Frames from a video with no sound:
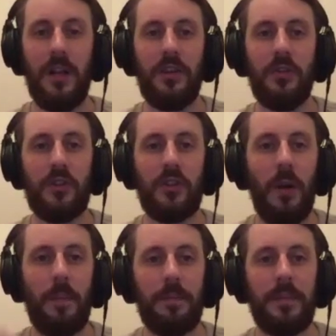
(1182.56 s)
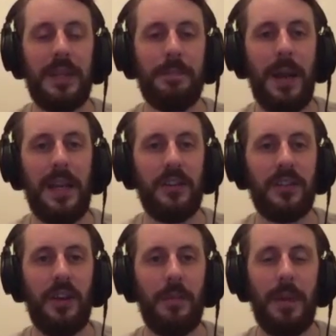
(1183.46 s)
you just got to make
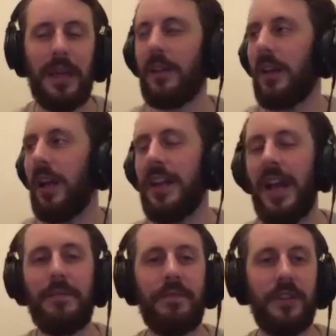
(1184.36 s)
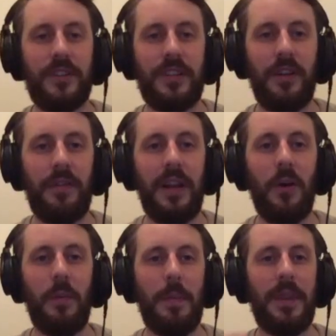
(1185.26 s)
yourself make a name for yourself a
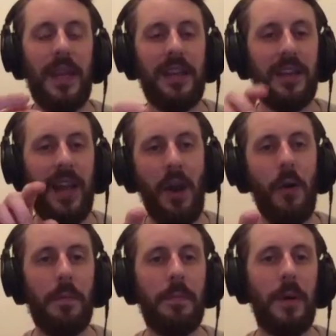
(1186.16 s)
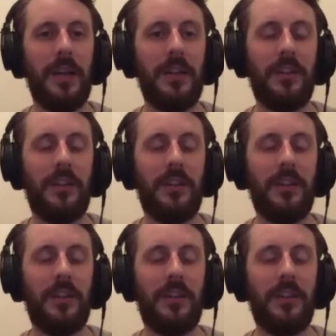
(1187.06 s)
little bit. But they could help by